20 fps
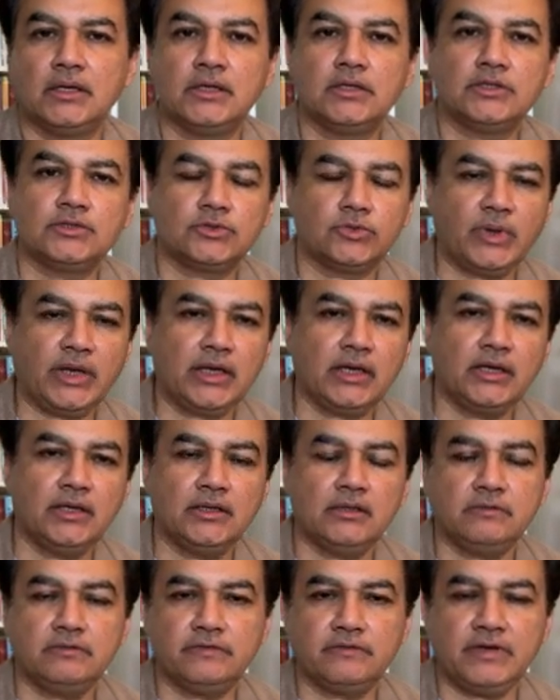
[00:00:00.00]

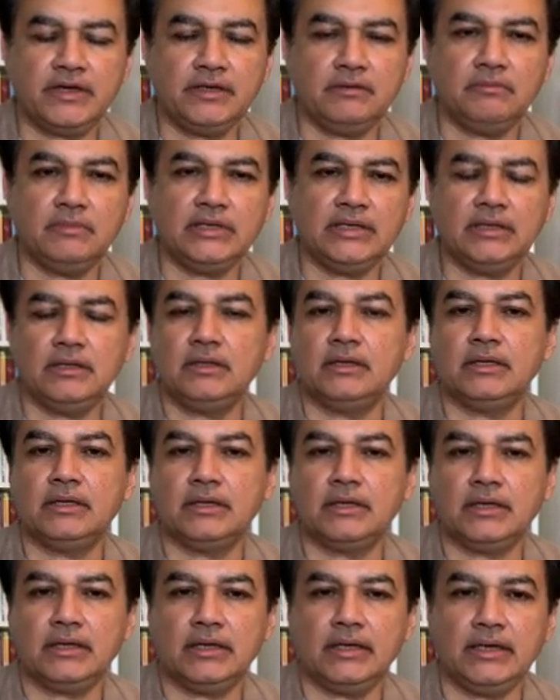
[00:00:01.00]
Schwinger, Feynman,
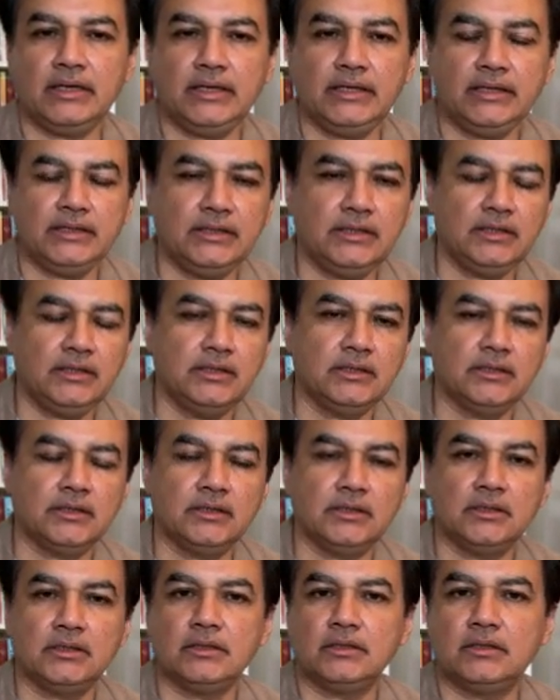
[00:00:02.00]
and
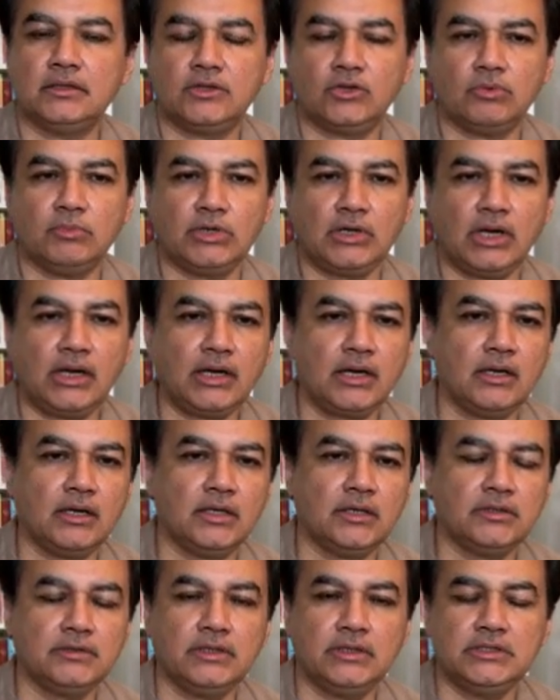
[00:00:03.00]

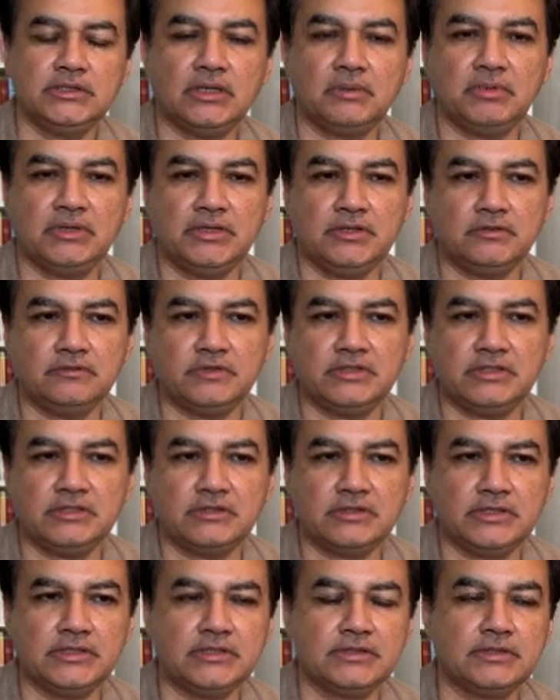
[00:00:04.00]
Tomonaga, the Japanese
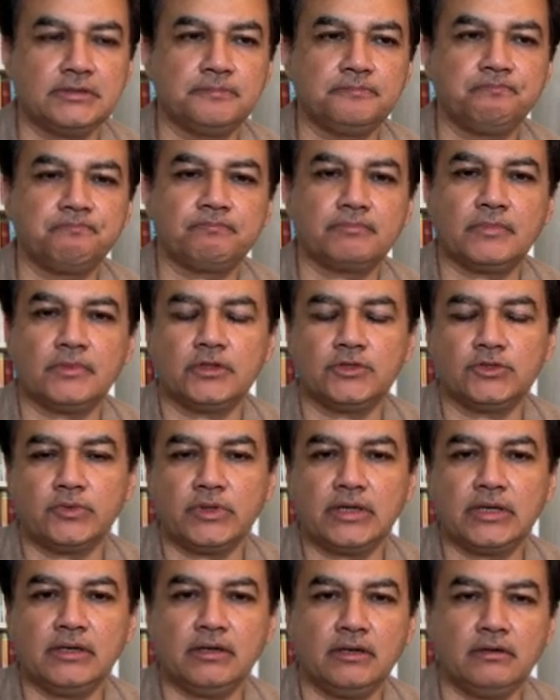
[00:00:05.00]
physicist.
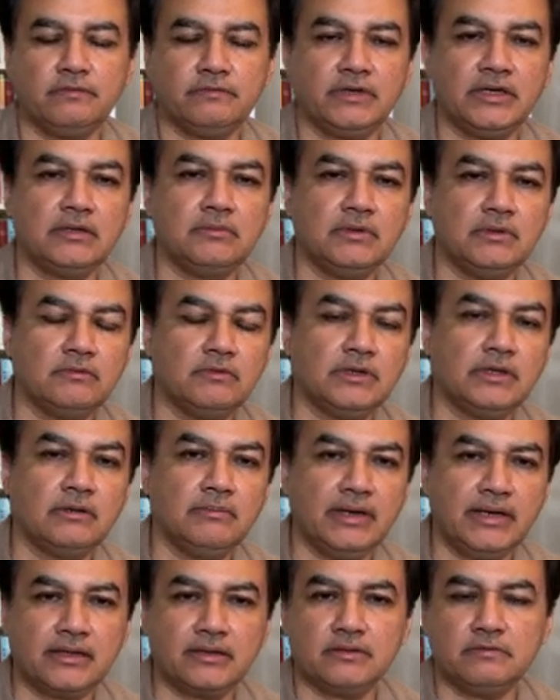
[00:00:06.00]
Schwinger and Feynman were
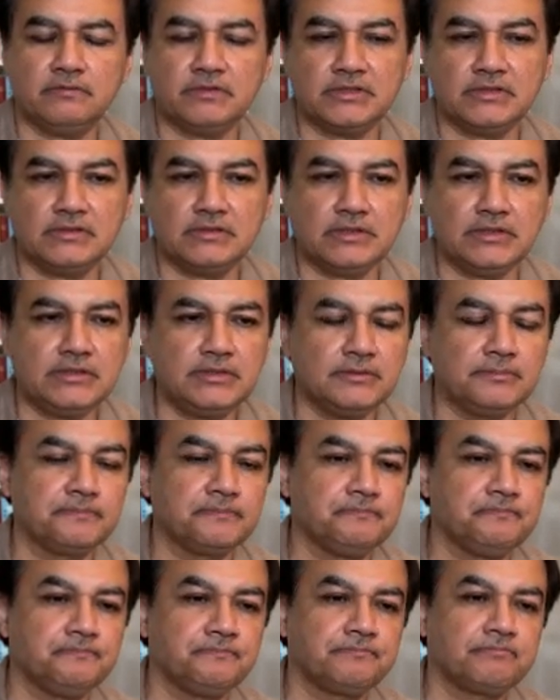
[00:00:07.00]
American physicists.
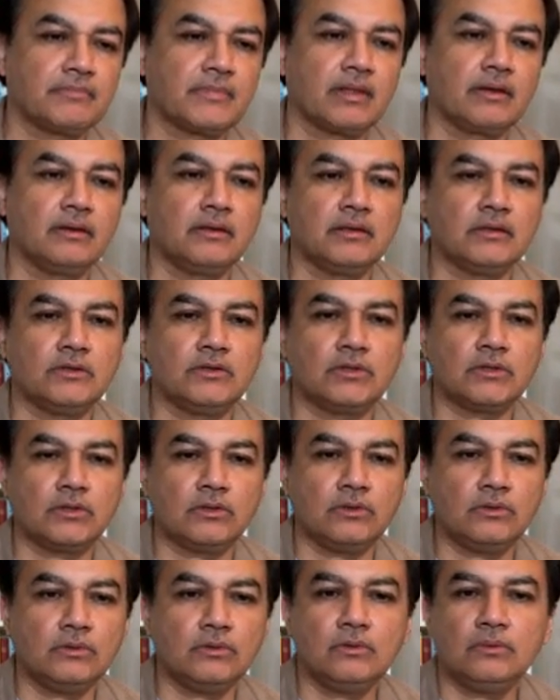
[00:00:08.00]

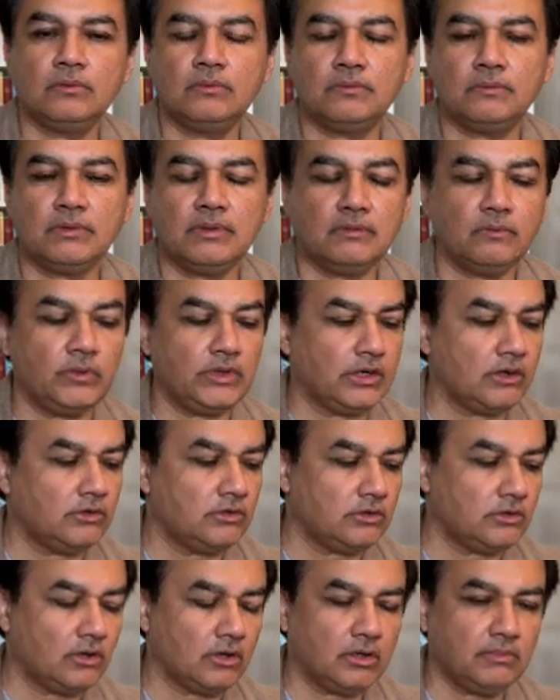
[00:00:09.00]
So we are going
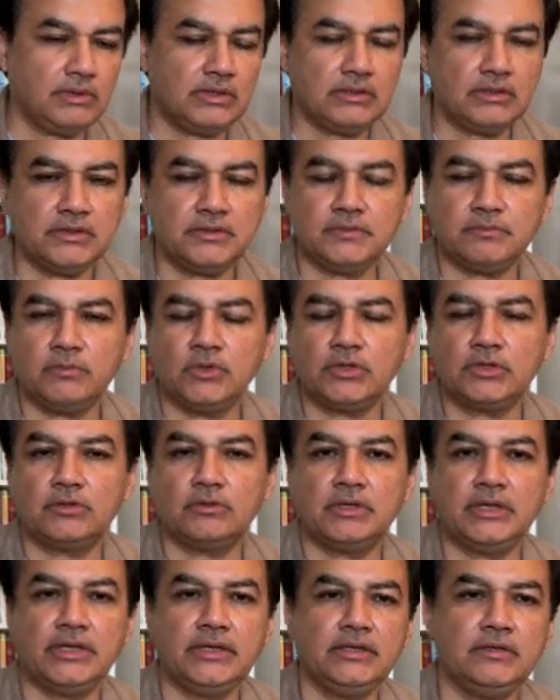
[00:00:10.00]
to talk about this book
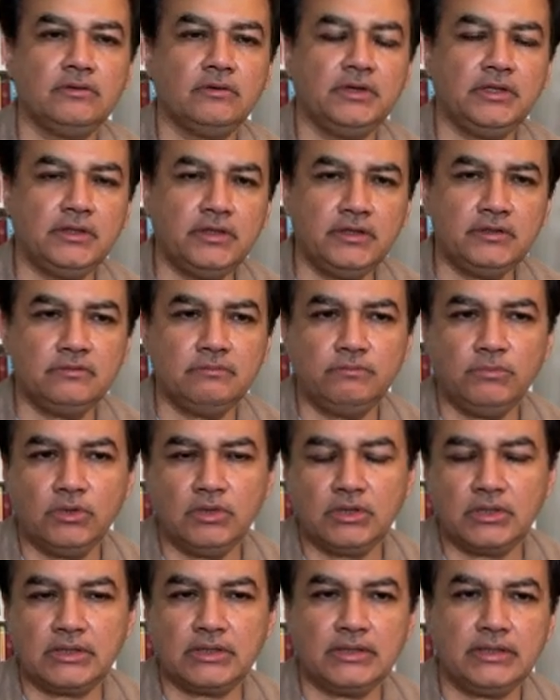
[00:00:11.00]
today. So in this
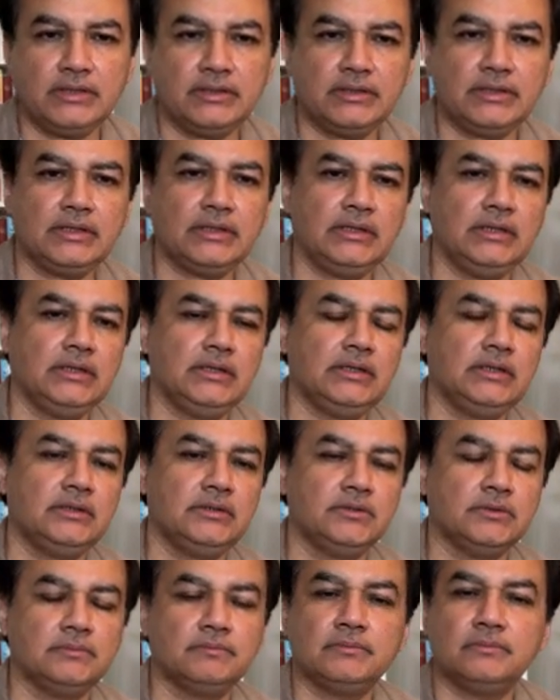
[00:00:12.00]
book,
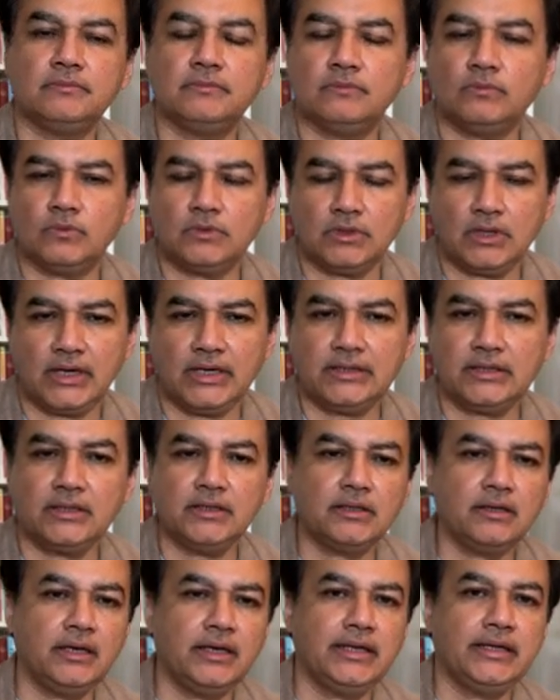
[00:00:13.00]

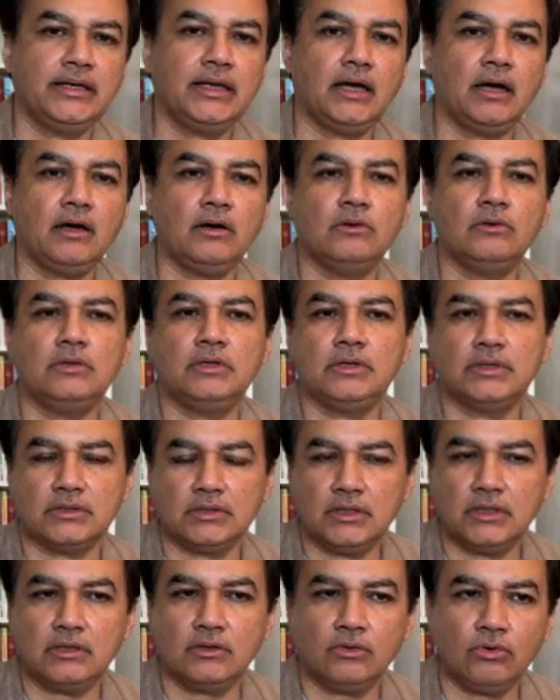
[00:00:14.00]
Heitler laid out
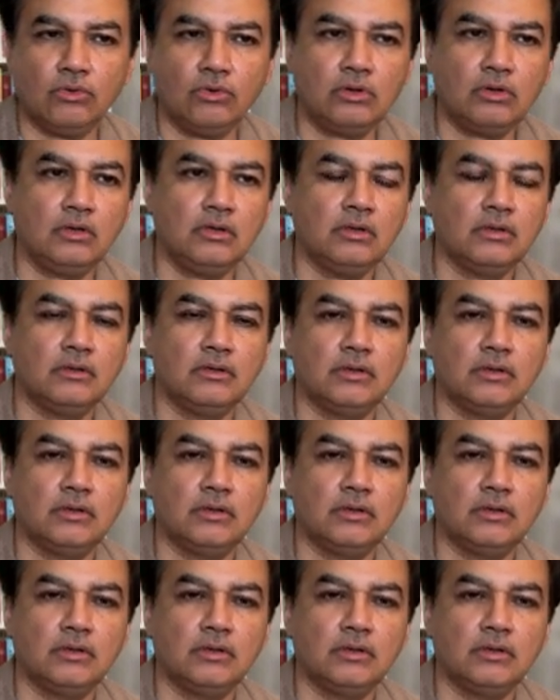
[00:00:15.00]
the whole